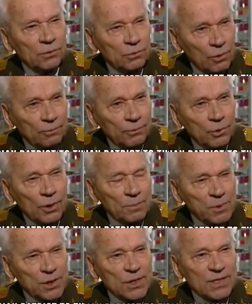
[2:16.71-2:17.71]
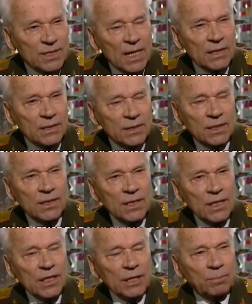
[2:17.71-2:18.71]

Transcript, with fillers: Russia and was considered a huge